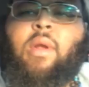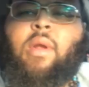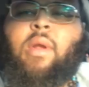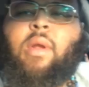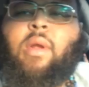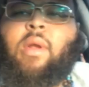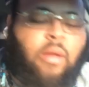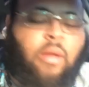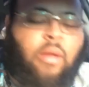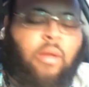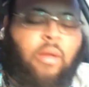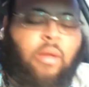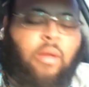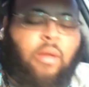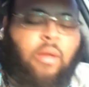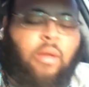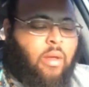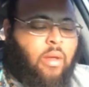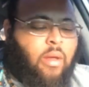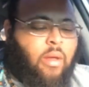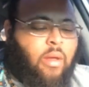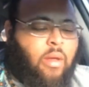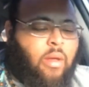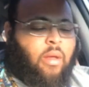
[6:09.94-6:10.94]
Salakia.
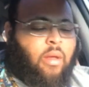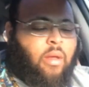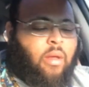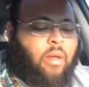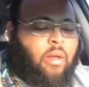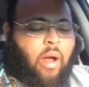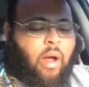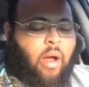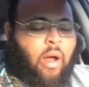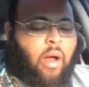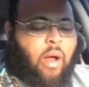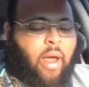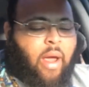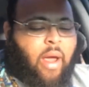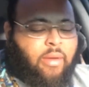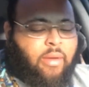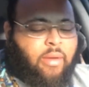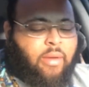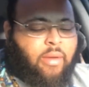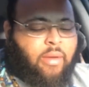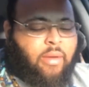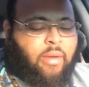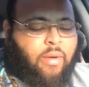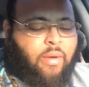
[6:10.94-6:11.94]

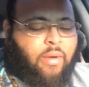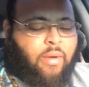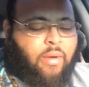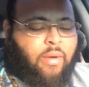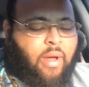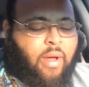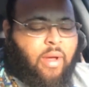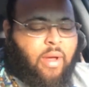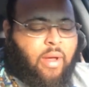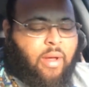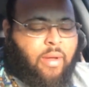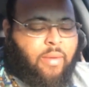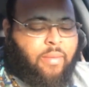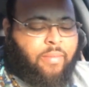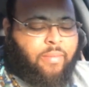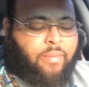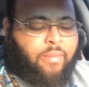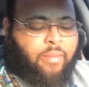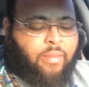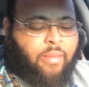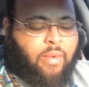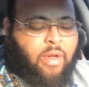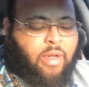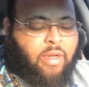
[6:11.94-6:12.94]
Alright, so
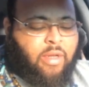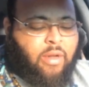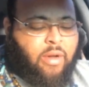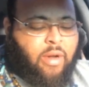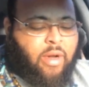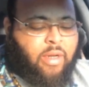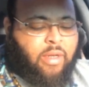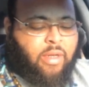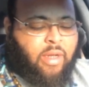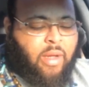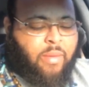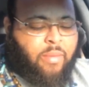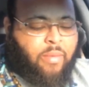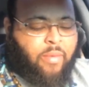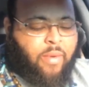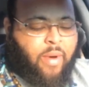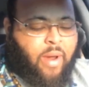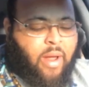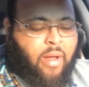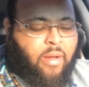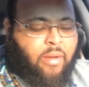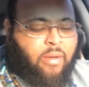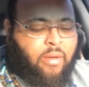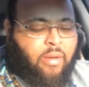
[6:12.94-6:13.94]
let's skip
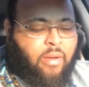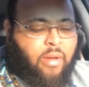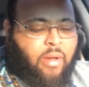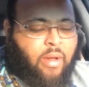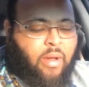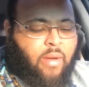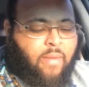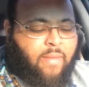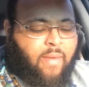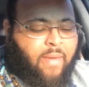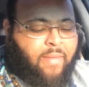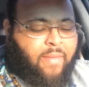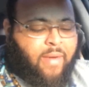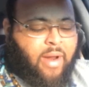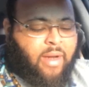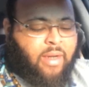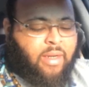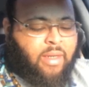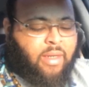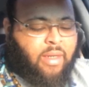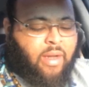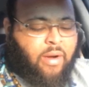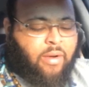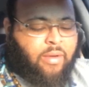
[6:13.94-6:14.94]
around.
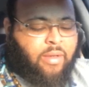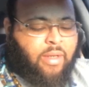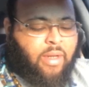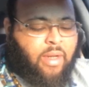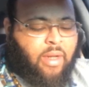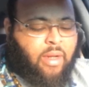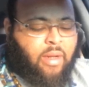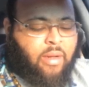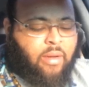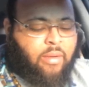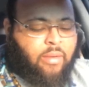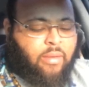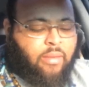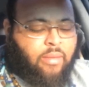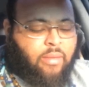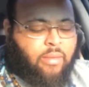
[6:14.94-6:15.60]
Revelation 13.